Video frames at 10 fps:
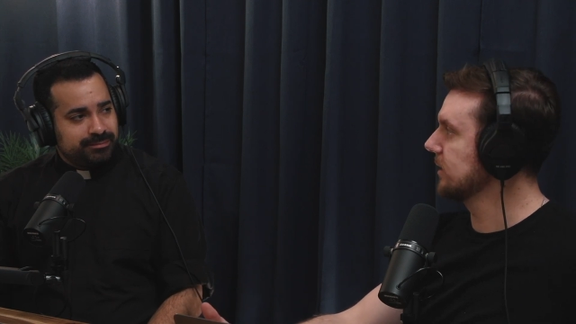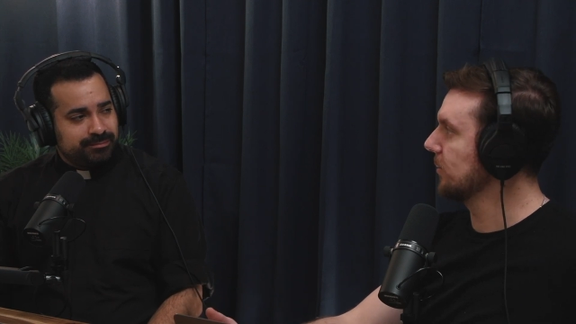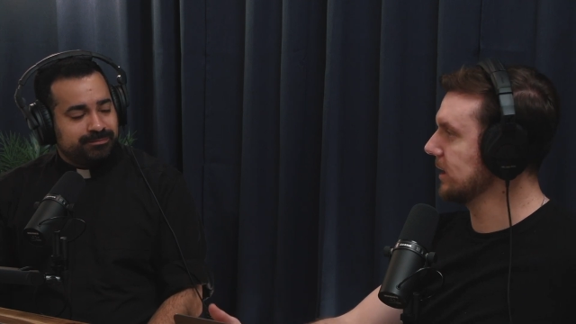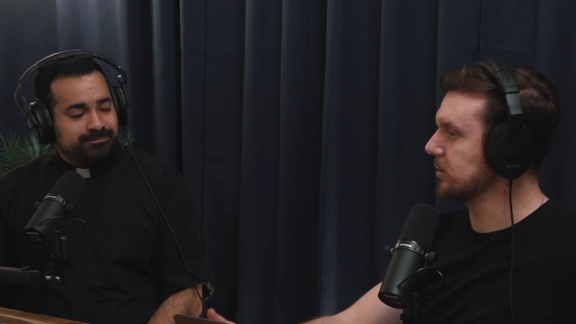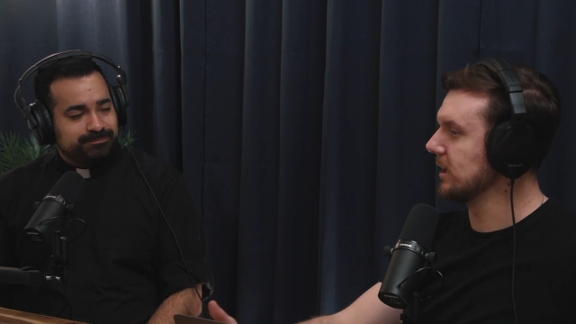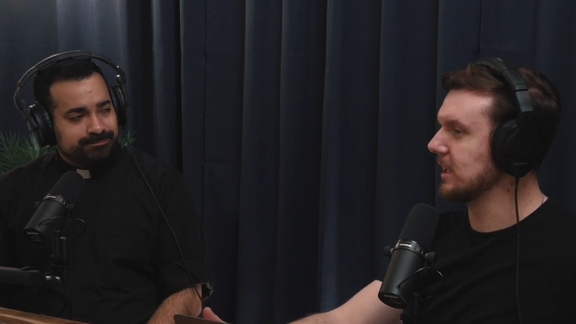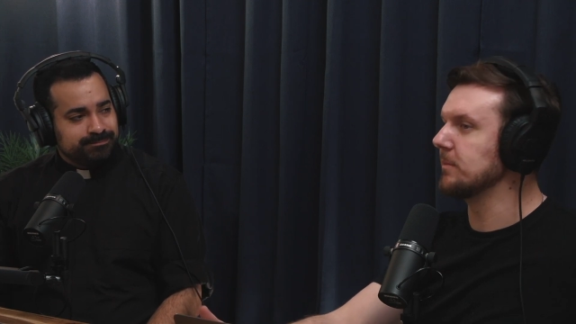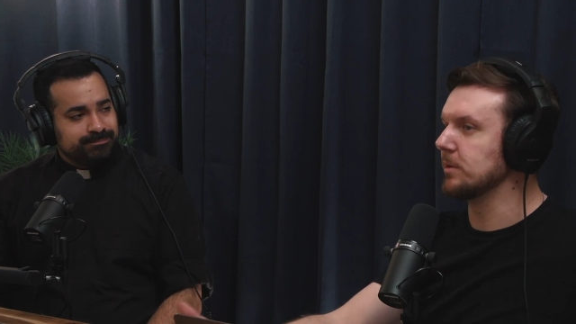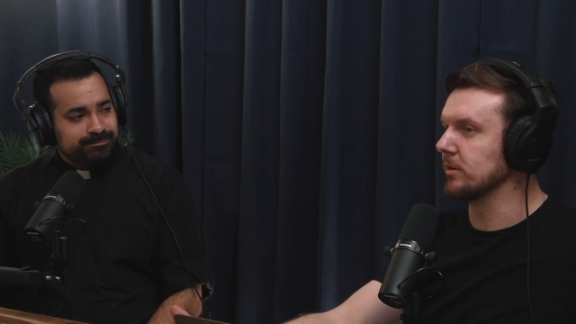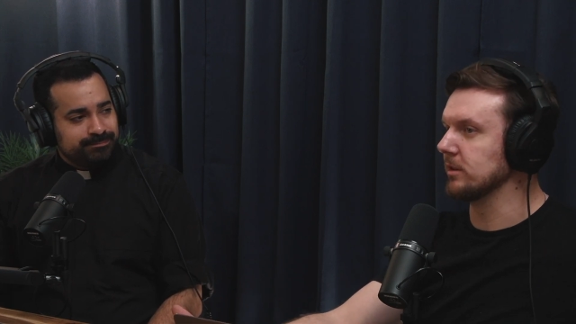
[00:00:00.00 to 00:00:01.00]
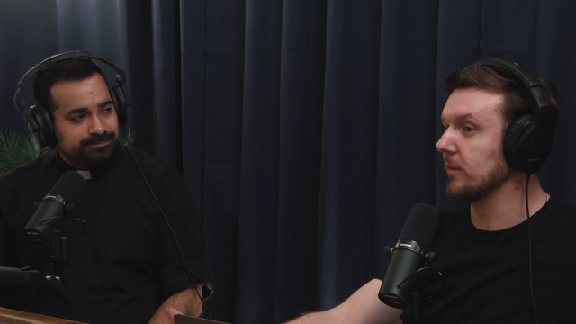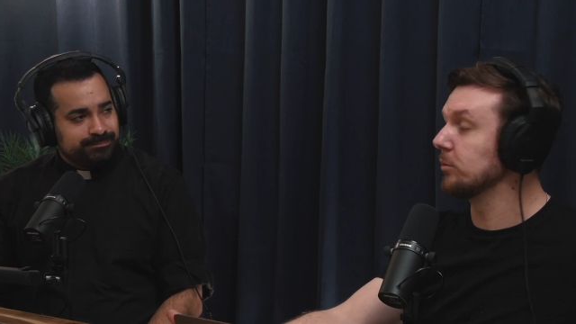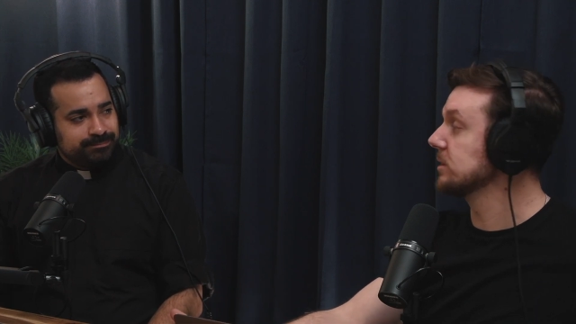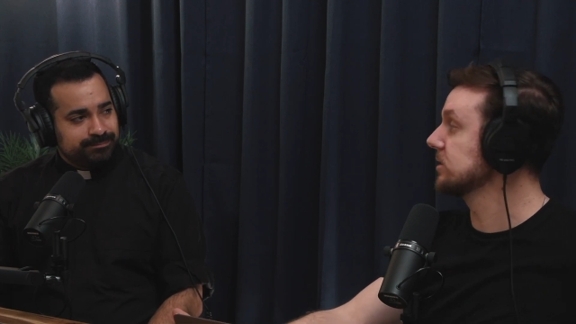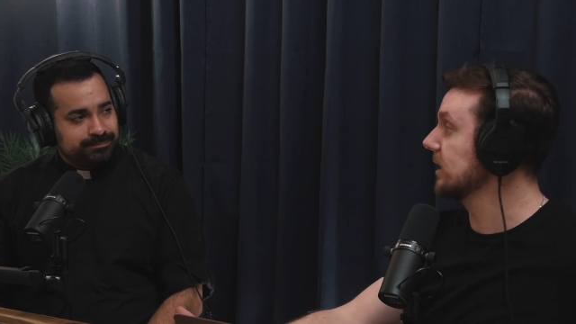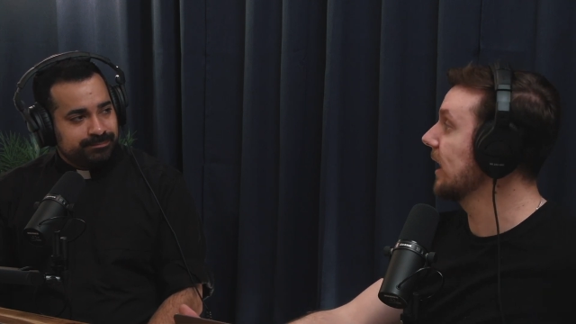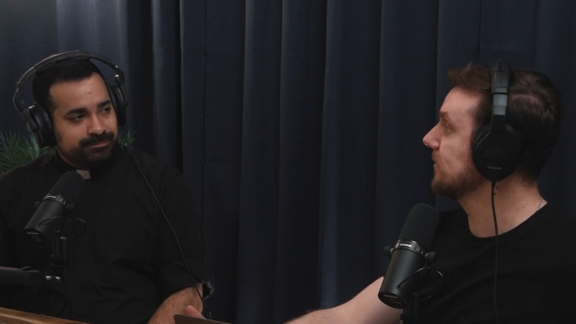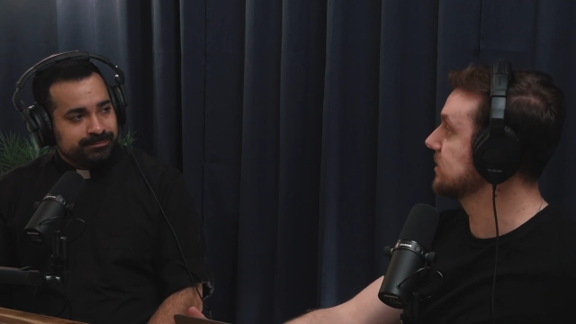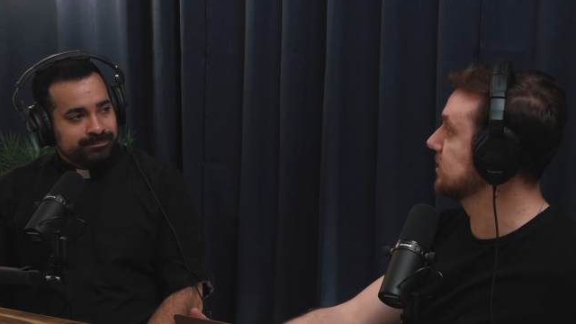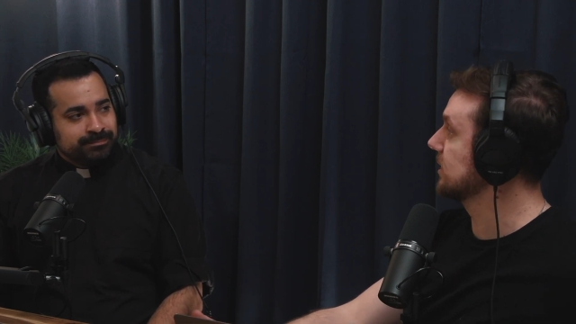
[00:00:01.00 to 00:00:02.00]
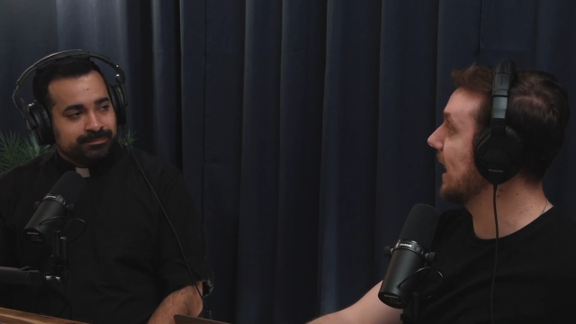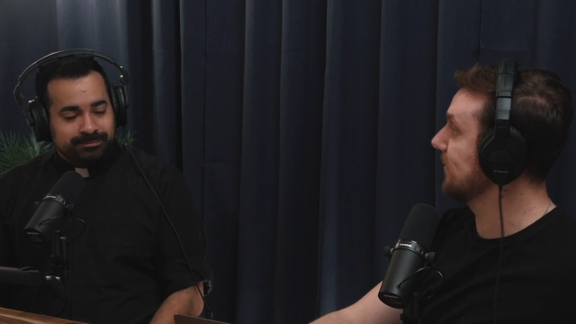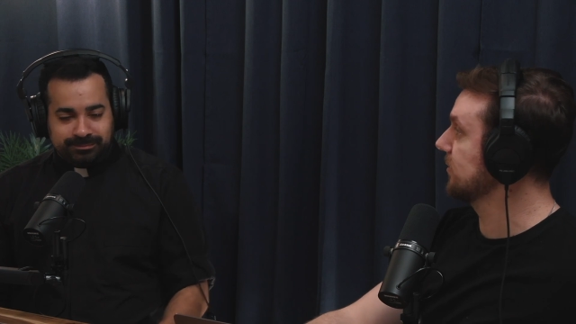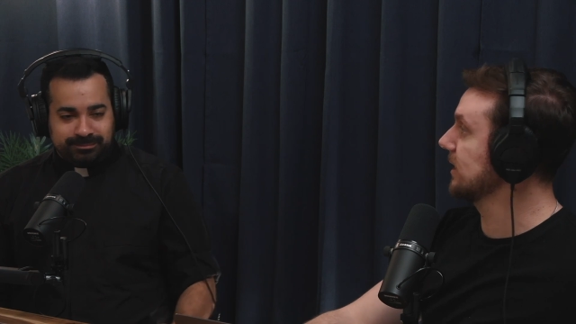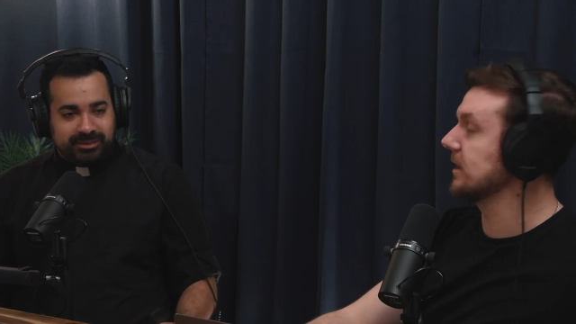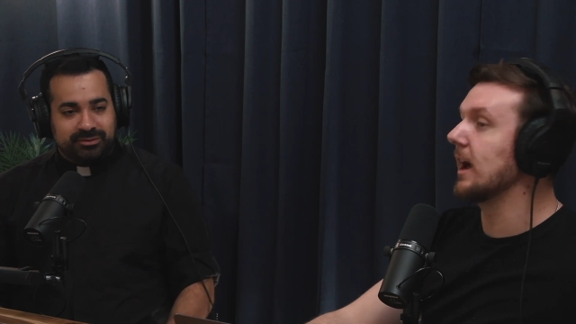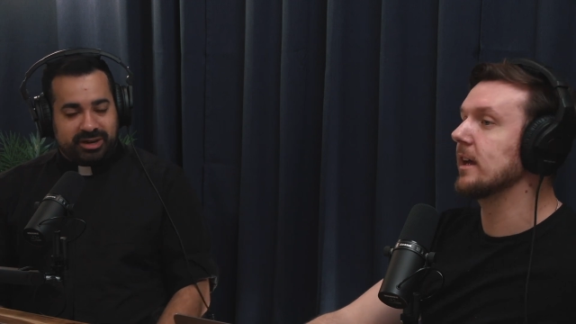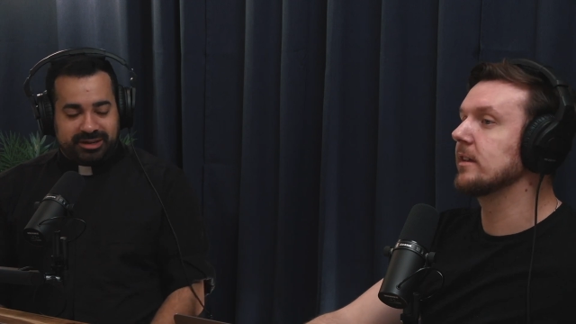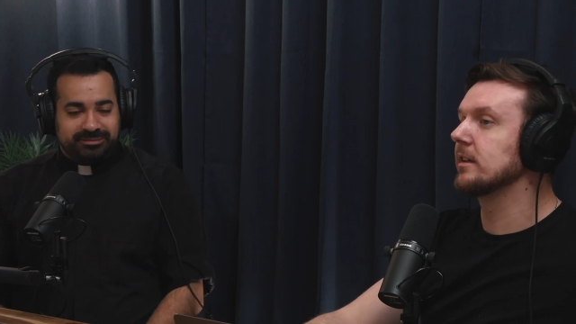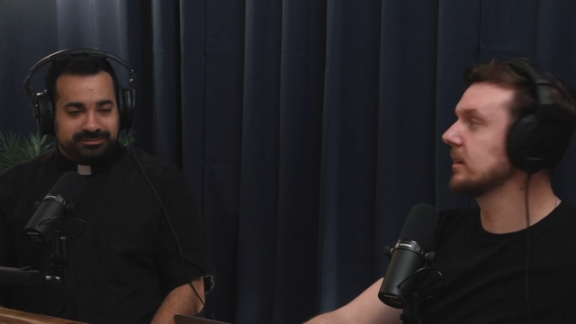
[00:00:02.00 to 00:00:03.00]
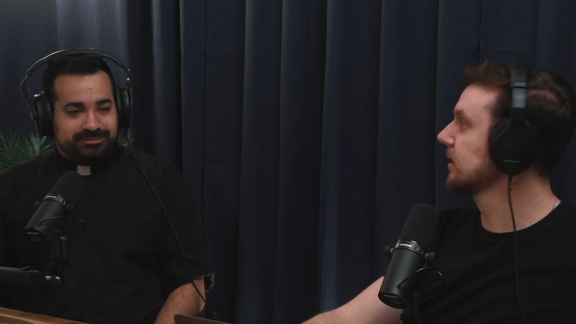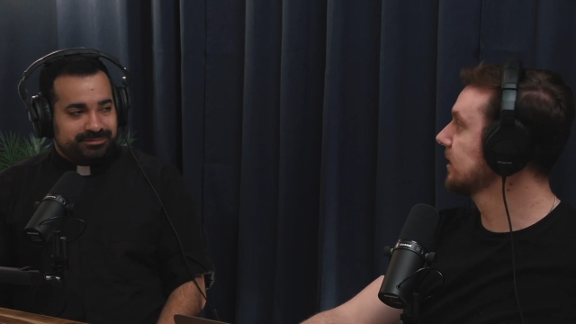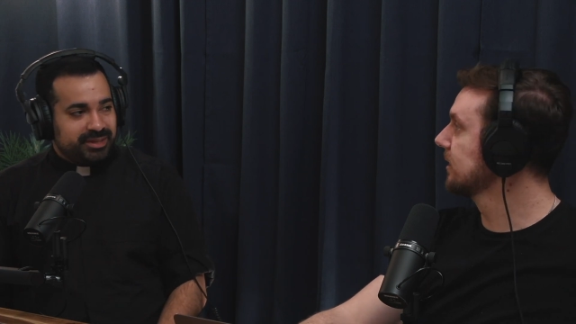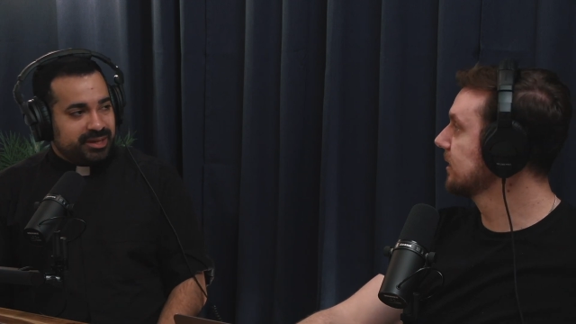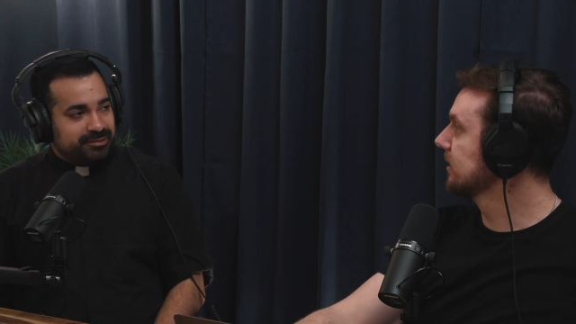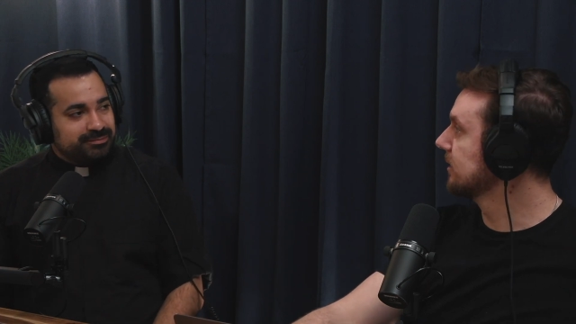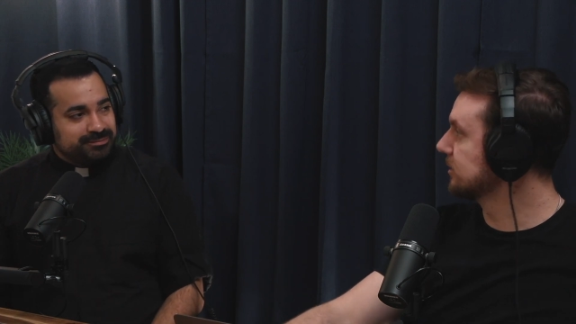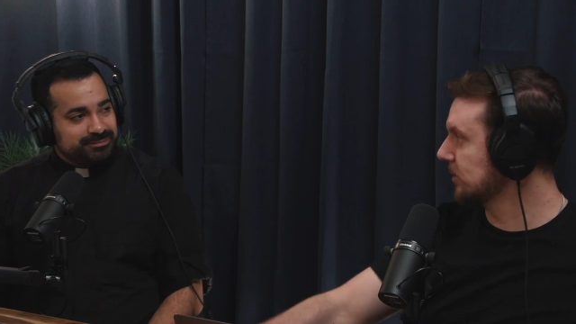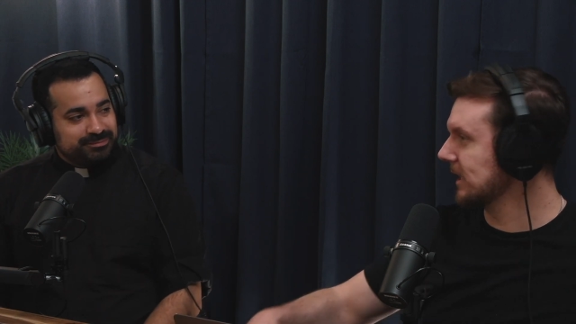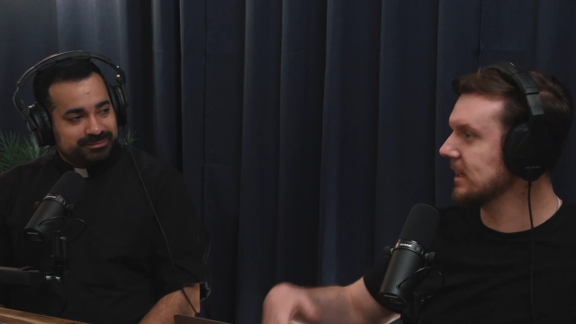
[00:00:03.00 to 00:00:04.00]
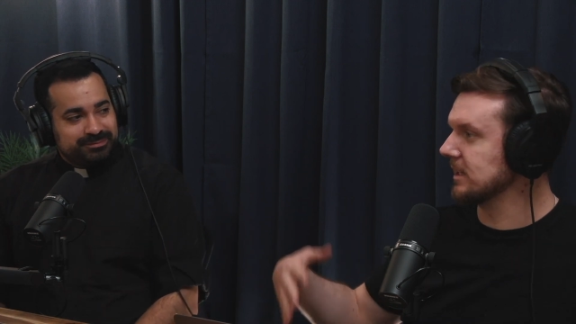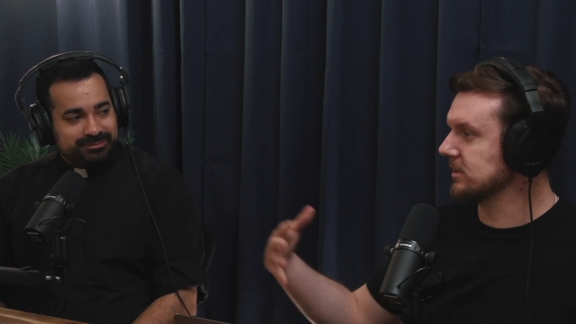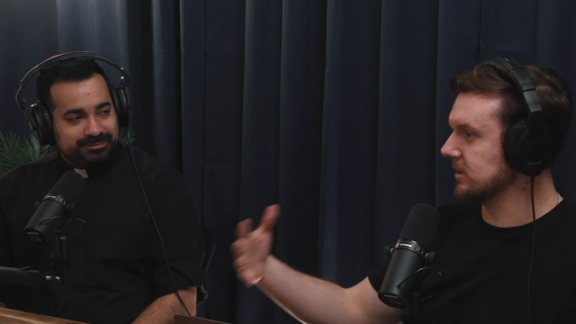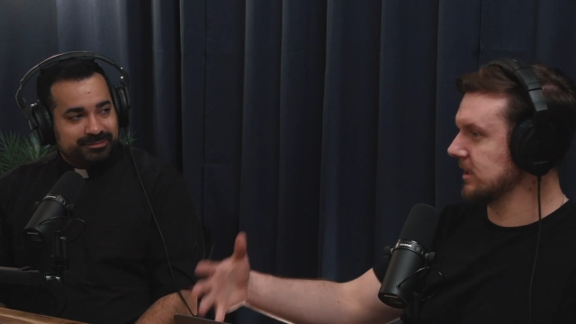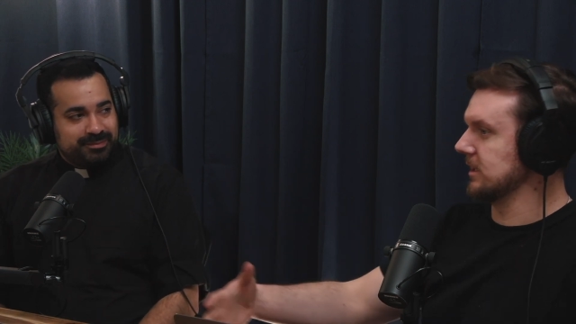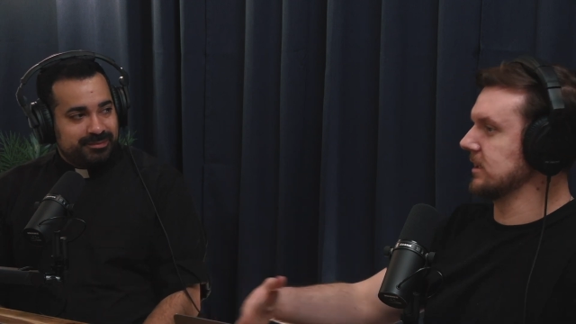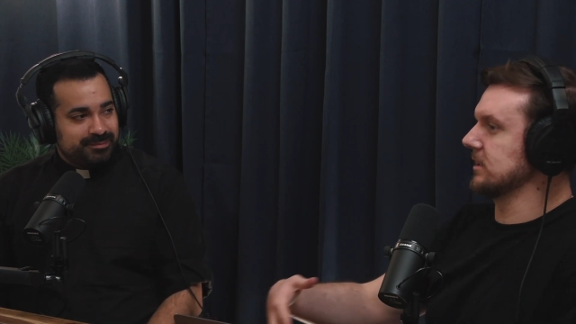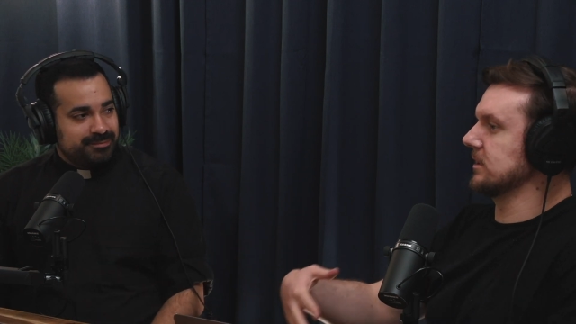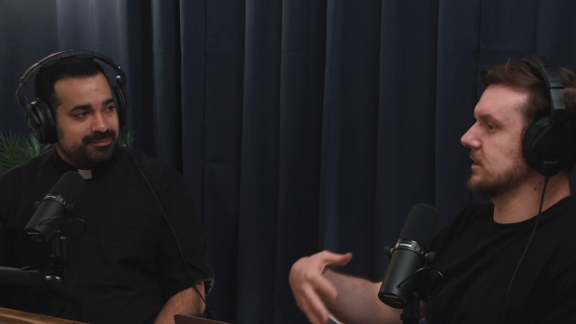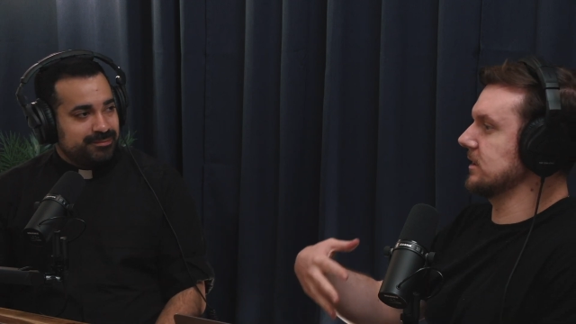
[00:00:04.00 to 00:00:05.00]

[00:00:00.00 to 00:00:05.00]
Speaker 1: That way, mm. you can keep your loved ones alive essentially after they die. Right. Yeah. So again, this uh,